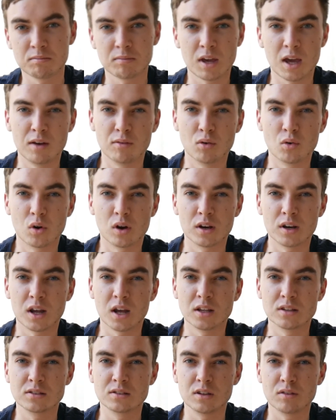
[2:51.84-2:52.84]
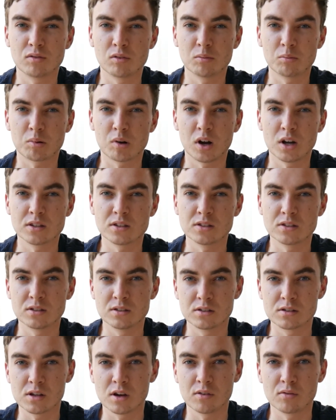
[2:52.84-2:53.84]
Everyone has different prices
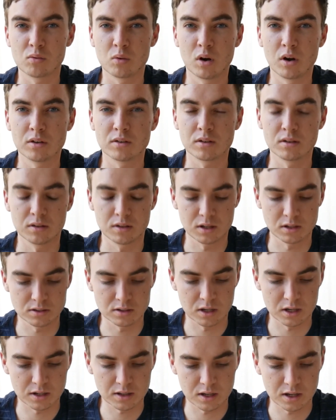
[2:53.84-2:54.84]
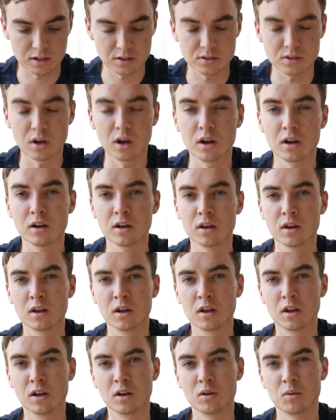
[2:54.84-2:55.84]
and self-worth and things like that, so
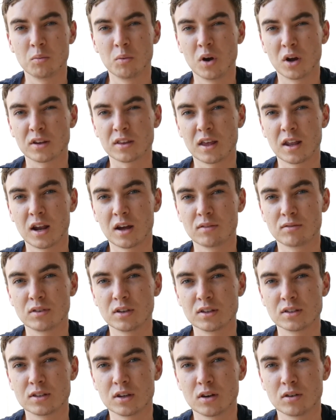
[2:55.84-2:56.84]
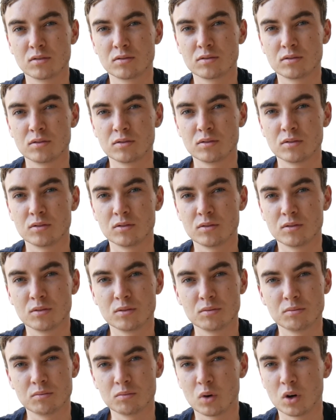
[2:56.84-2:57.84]
work that out for yourself,
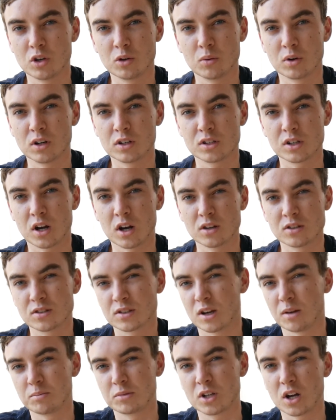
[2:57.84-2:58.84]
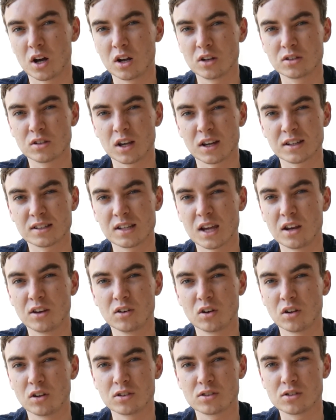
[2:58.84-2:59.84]
what you want to charge. Some charge like
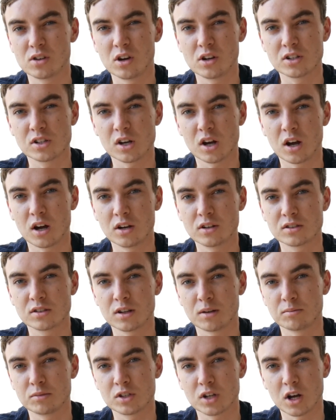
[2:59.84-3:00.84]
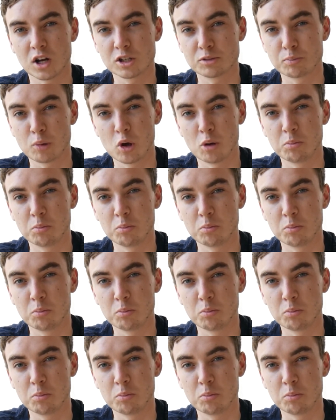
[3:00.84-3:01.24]
$10 surcharge, some charge per